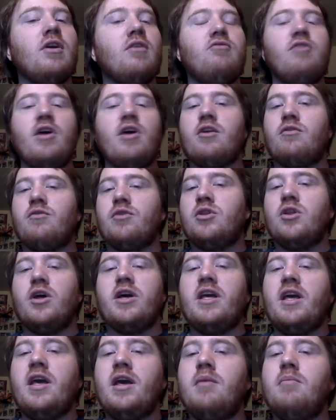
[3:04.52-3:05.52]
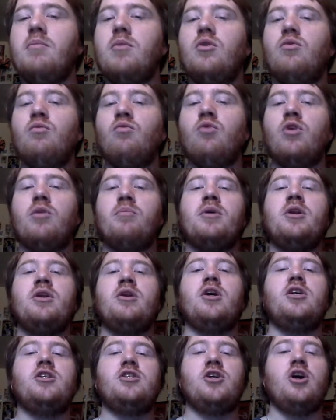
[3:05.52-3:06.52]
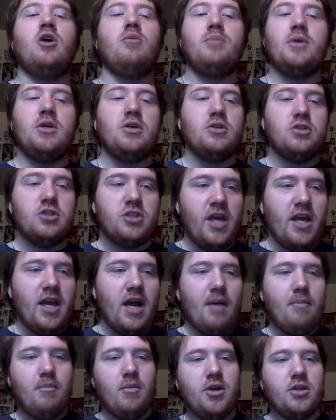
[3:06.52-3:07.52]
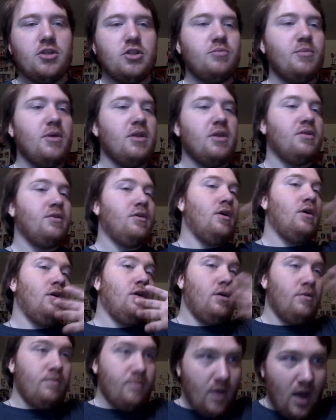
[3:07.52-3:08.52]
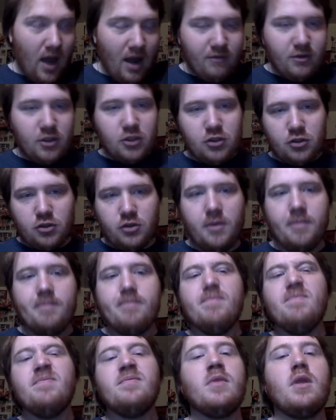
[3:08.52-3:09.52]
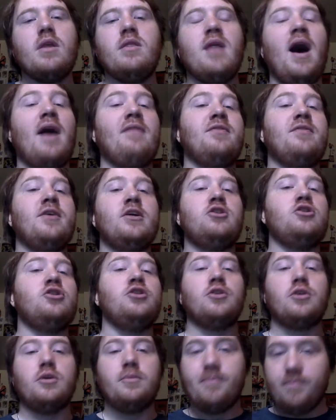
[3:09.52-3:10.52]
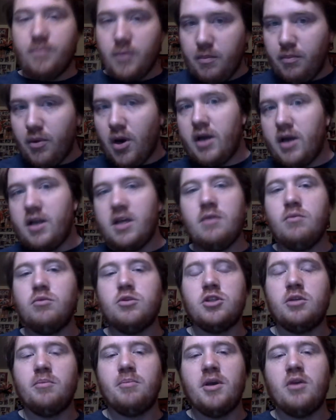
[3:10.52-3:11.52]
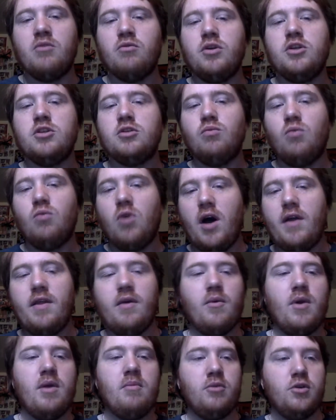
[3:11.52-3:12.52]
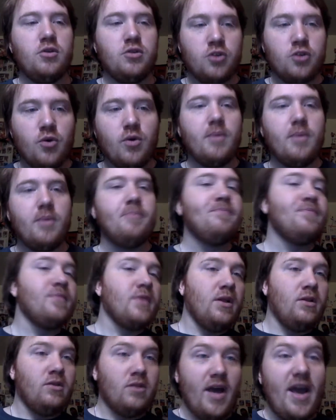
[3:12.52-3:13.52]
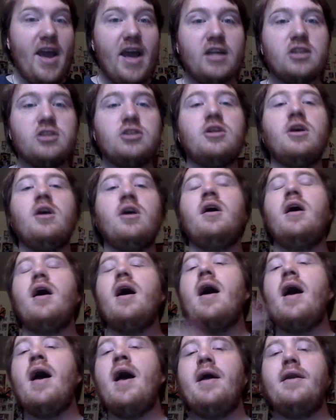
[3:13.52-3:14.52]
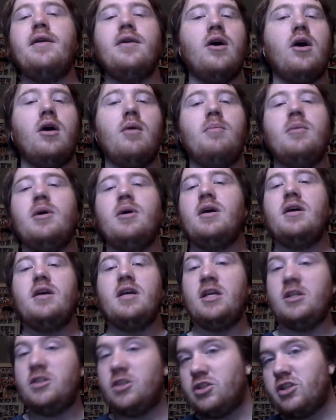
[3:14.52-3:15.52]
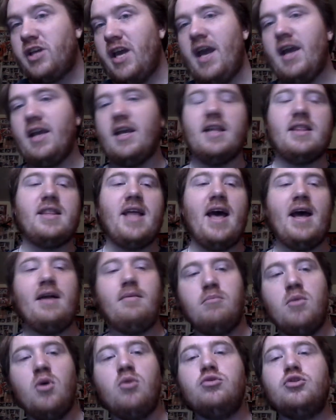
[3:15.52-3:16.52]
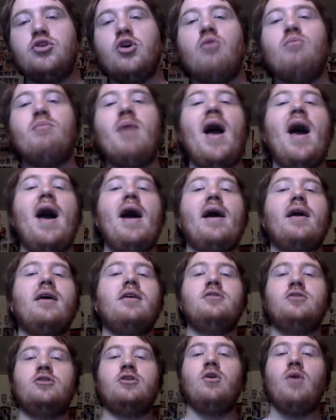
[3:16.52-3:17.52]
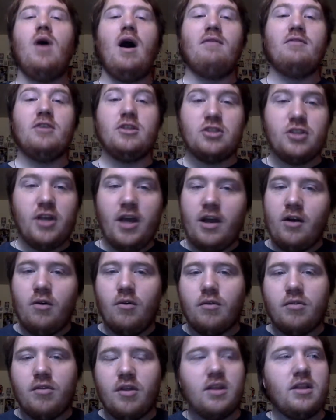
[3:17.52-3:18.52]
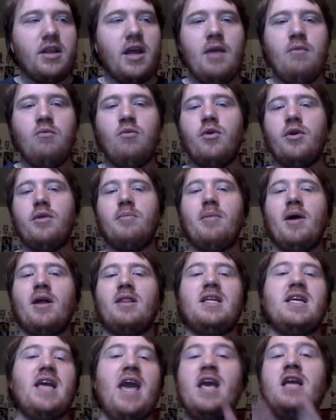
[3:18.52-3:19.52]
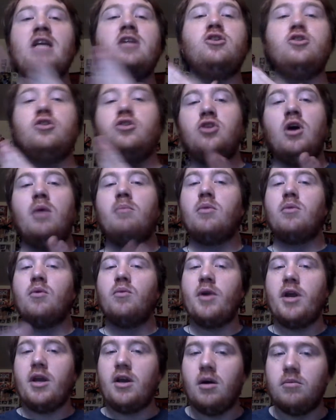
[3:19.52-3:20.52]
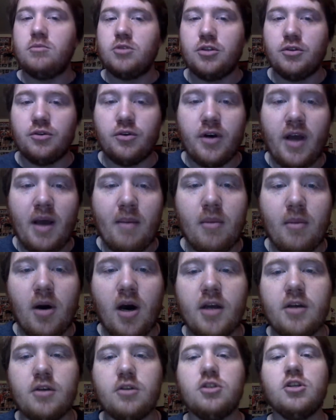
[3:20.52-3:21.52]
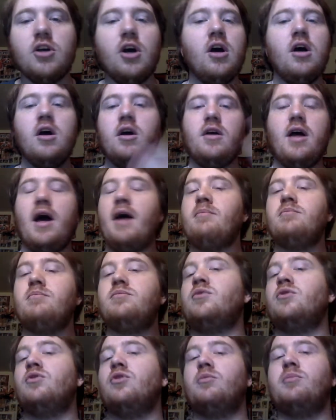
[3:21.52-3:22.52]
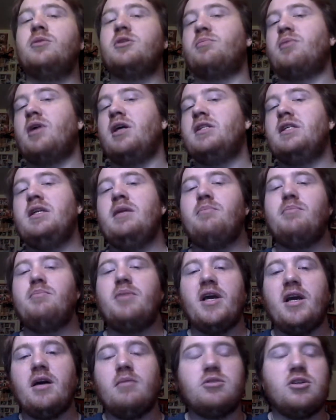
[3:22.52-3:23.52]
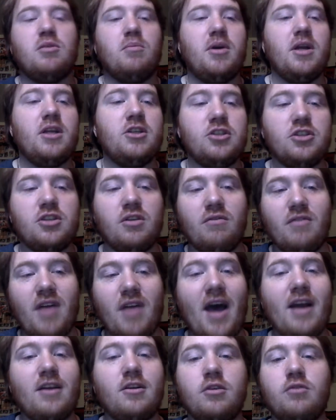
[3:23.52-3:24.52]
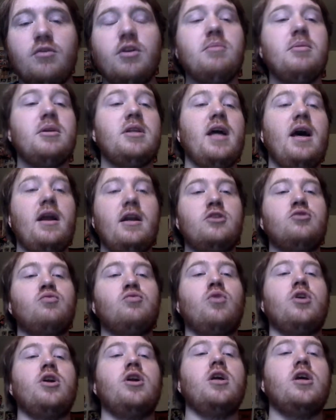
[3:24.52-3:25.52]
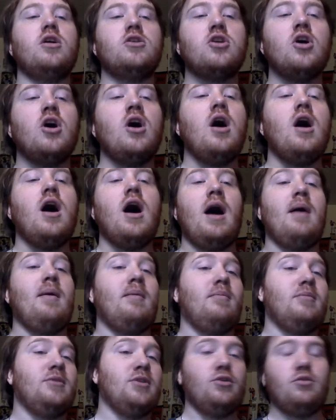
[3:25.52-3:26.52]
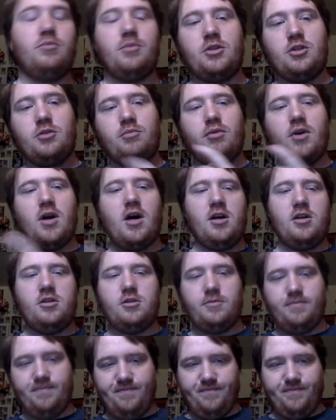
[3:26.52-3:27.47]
a veteran like him would have been nice help because they got Mike Smith, obviously, not this year, but he was the big reason why they were able to do it last, and um, he just can't get that mojo back. So, obviously, I don't think they worry about the age number when it comes to their netminders. I'm a little bit surprised they didn't pick up somebody just of that degree, but that is what it is, and I'm a little bit surprised